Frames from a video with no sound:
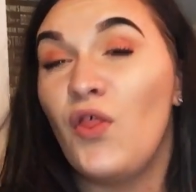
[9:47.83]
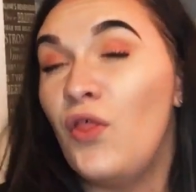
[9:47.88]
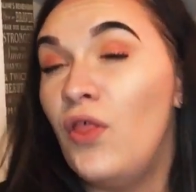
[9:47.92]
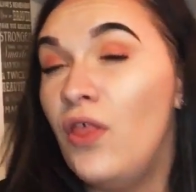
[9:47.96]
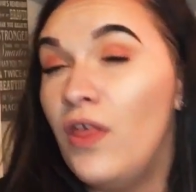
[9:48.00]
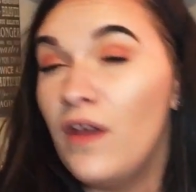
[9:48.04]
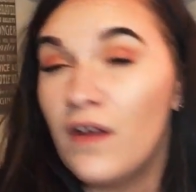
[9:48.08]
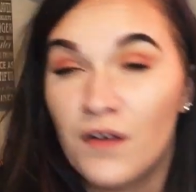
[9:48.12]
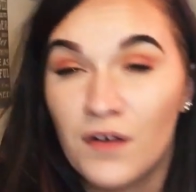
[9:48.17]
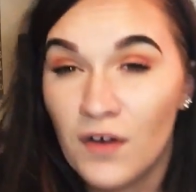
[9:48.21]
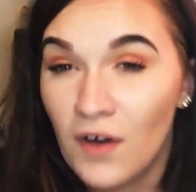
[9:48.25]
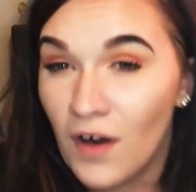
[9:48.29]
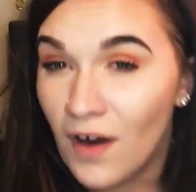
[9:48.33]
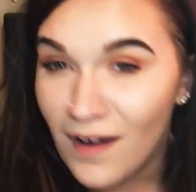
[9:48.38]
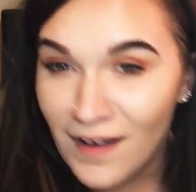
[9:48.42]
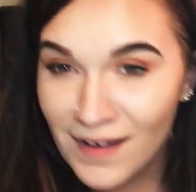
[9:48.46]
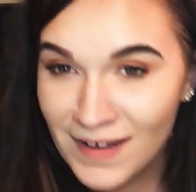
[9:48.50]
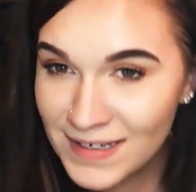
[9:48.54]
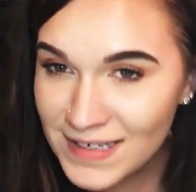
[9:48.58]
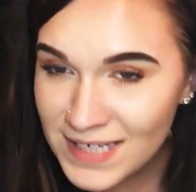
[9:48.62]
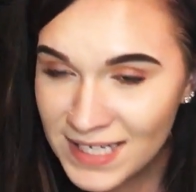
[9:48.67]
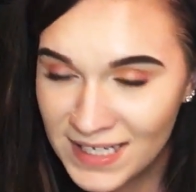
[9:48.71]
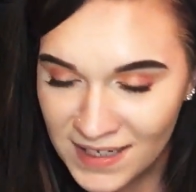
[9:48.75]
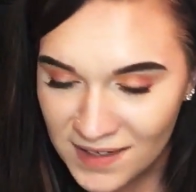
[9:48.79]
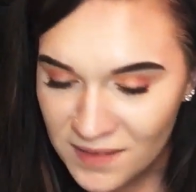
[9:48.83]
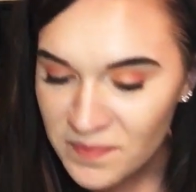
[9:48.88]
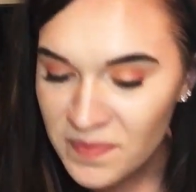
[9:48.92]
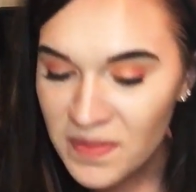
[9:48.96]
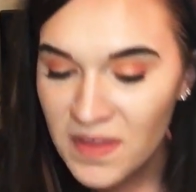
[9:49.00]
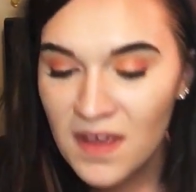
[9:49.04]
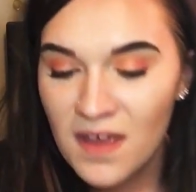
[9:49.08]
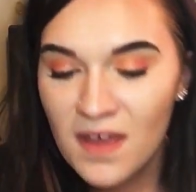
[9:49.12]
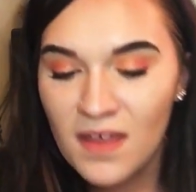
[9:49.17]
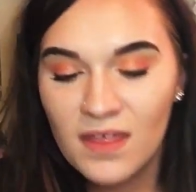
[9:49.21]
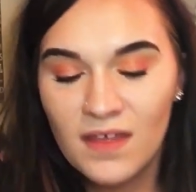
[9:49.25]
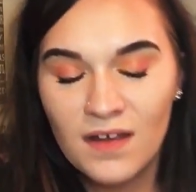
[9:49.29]
They're not.
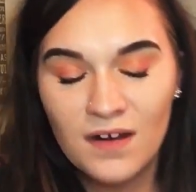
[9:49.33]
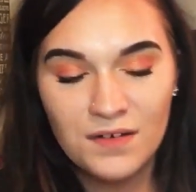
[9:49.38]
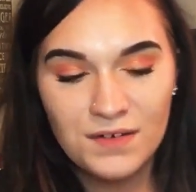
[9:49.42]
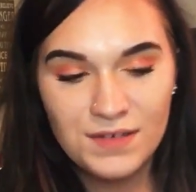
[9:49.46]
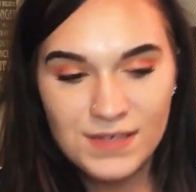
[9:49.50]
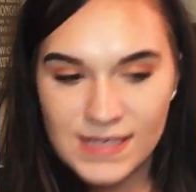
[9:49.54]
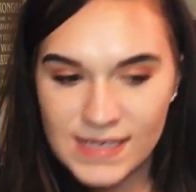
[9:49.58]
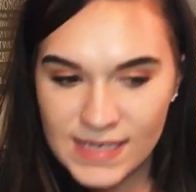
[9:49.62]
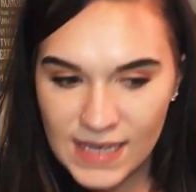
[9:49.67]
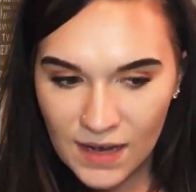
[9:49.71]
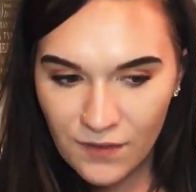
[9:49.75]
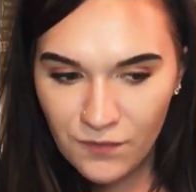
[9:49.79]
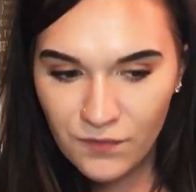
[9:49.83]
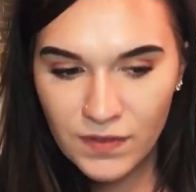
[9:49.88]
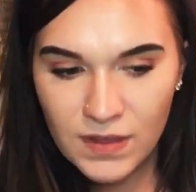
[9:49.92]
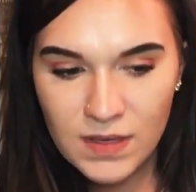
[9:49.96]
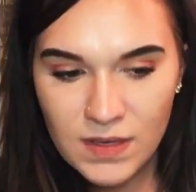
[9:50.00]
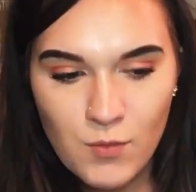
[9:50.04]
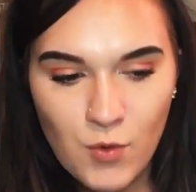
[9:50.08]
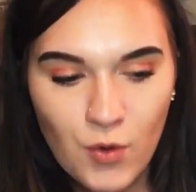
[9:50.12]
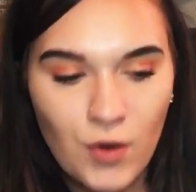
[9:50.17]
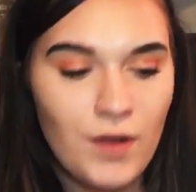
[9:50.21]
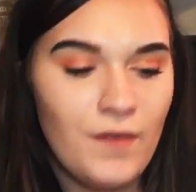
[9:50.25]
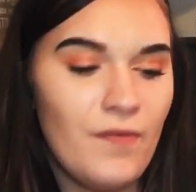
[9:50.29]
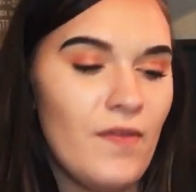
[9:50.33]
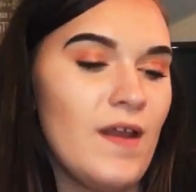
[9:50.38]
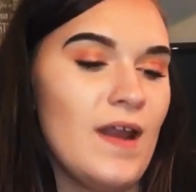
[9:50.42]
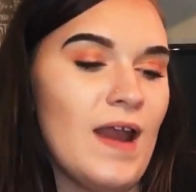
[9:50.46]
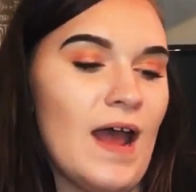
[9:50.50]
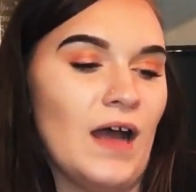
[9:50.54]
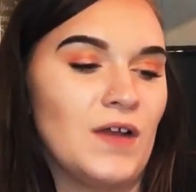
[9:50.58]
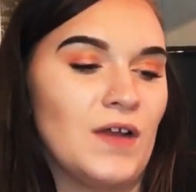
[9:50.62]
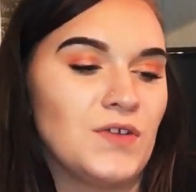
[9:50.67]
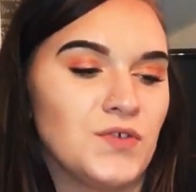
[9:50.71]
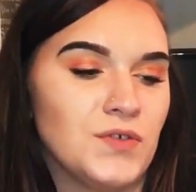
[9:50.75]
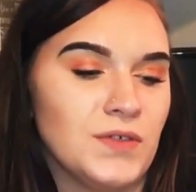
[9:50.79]
They're definitely more on the
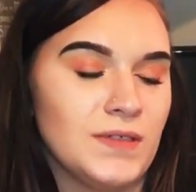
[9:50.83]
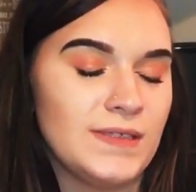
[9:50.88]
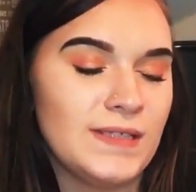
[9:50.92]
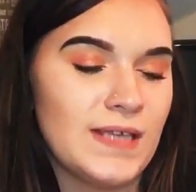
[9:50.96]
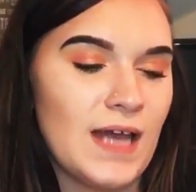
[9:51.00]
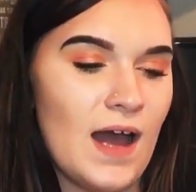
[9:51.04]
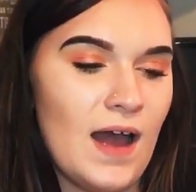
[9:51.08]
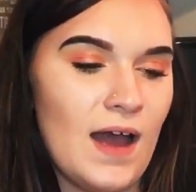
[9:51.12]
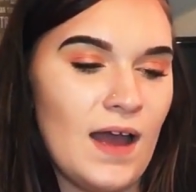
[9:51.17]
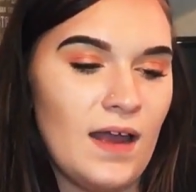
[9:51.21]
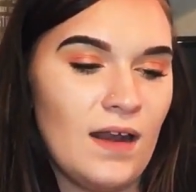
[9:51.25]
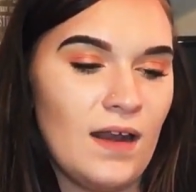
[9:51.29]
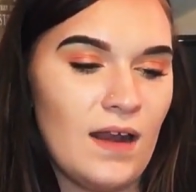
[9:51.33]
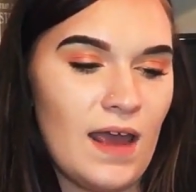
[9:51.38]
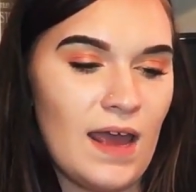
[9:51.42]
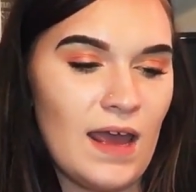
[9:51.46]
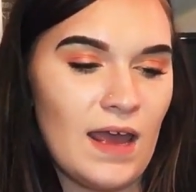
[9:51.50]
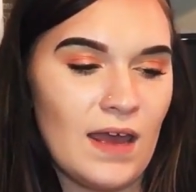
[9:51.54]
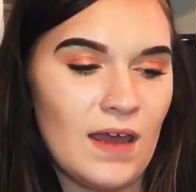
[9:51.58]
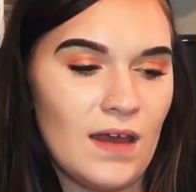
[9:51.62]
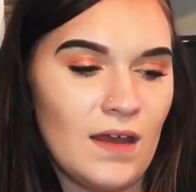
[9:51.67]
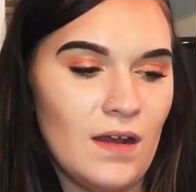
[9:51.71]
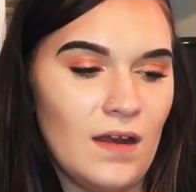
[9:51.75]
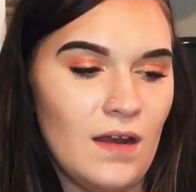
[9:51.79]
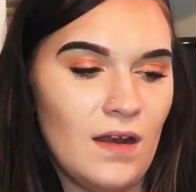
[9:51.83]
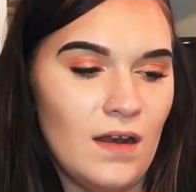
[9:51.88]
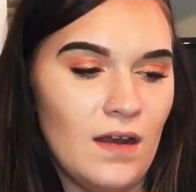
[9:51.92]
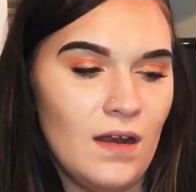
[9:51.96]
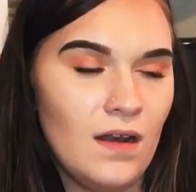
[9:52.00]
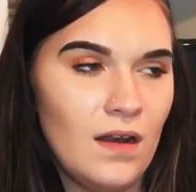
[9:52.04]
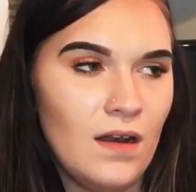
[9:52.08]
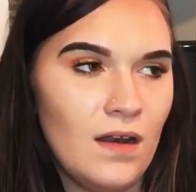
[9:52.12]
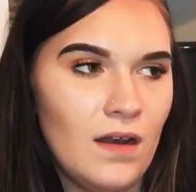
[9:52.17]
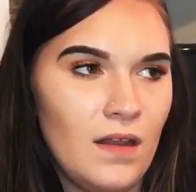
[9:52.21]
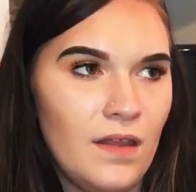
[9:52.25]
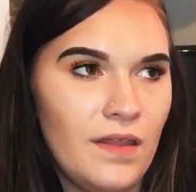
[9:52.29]
natural side, and
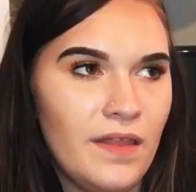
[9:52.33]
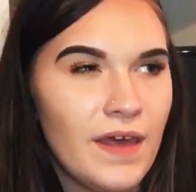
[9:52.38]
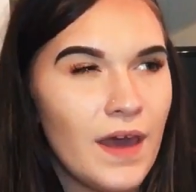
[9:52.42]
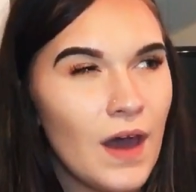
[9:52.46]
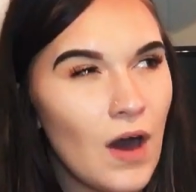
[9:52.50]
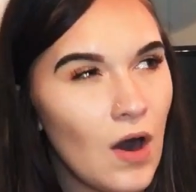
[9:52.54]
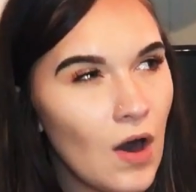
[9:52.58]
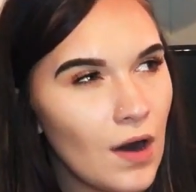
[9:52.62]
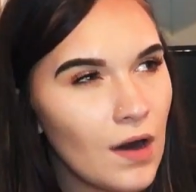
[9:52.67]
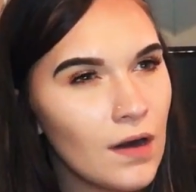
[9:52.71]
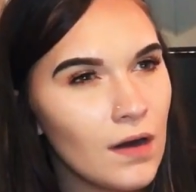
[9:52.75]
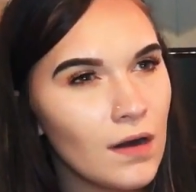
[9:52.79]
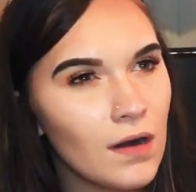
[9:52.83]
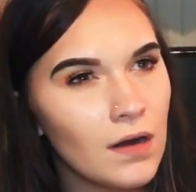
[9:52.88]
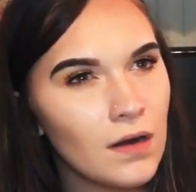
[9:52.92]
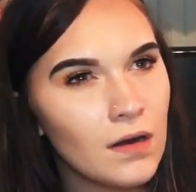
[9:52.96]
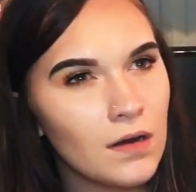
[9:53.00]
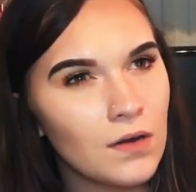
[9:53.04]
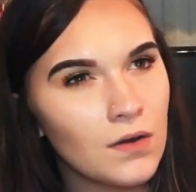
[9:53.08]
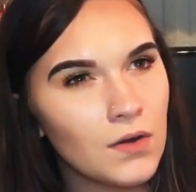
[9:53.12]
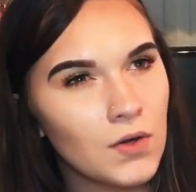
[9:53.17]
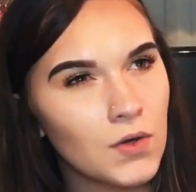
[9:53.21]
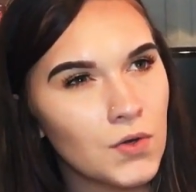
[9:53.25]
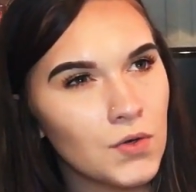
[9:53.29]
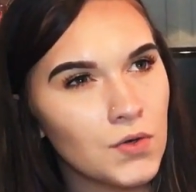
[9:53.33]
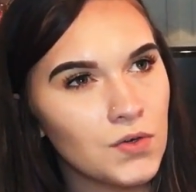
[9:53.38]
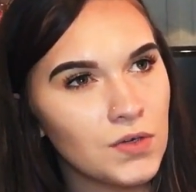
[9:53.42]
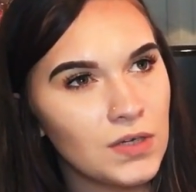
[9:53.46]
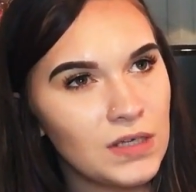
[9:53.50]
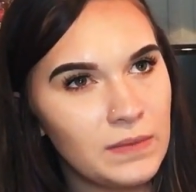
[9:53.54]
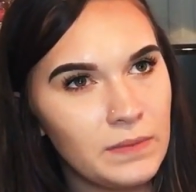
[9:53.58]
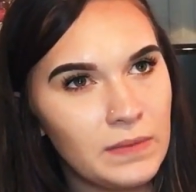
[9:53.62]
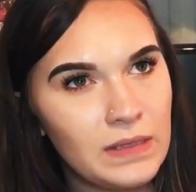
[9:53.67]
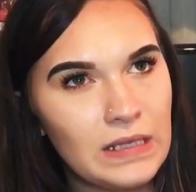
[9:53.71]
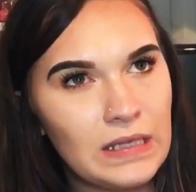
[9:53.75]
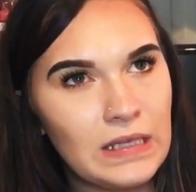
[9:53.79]
they are
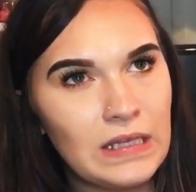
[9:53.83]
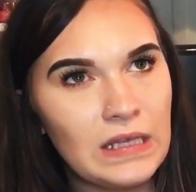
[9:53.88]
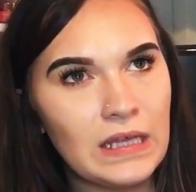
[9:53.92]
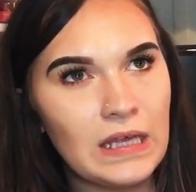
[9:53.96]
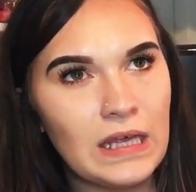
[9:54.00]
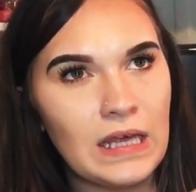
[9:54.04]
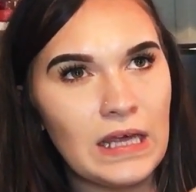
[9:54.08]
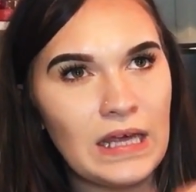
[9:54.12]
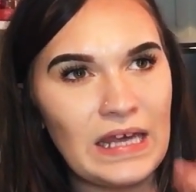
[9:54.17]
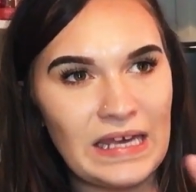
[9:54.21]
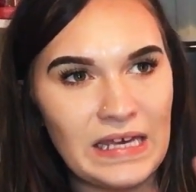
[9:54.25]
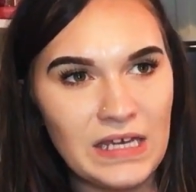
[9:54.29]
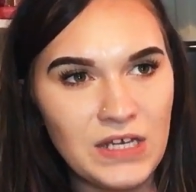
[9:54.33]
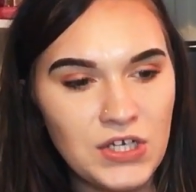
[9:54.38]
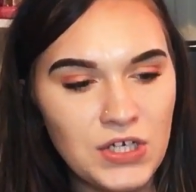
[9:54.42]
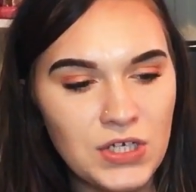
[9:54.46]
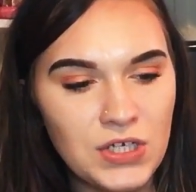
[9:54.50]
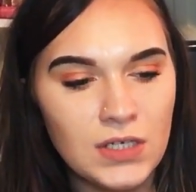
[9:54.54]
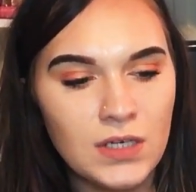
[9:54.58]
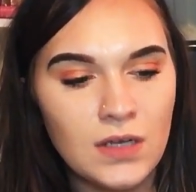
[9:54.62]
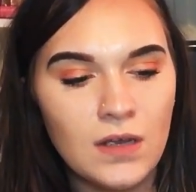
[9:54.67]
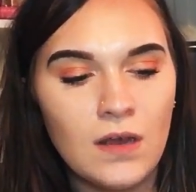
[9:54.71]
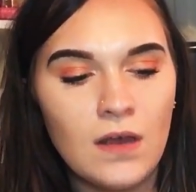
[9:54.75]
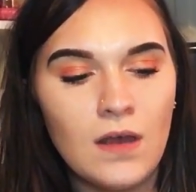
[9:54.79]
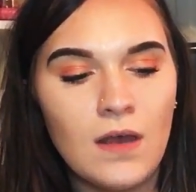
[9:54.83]
creamy-ish,